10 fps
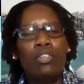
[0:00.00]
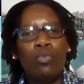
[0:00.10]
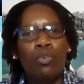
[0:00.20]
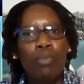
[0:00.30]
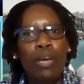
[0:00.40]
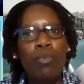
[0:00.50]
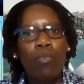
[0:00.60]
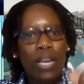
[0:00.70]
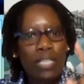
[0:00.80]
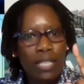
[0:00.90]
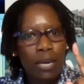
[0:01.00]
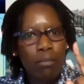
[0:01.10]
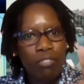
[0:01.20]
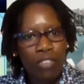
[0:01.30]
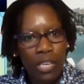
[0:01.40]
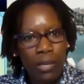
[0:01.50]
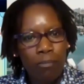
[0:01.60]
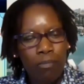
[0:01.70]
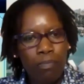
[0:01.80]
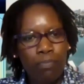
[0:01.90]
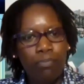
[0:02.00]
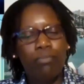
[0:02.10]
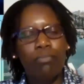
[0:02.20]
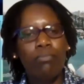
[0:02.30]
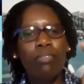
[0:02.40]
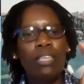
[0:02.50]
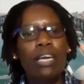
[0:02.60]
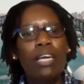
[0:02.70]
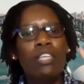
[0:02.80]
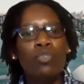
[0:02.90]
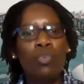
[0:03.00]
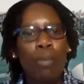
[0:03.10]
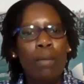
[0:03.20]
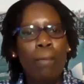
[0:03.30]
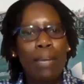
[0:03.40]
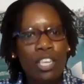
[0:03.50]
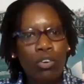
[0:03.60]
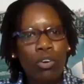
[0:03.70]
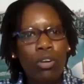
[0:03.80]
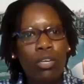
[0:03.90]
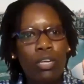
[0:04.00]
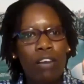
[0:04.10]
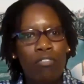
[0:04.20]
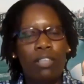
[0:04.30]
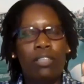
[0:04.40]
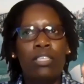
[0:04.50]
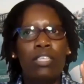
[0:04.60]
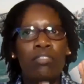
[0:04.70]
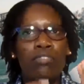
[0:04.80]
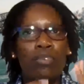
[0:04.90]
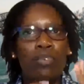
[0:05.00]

you would pay one term fee and you'd pay medical cover. This is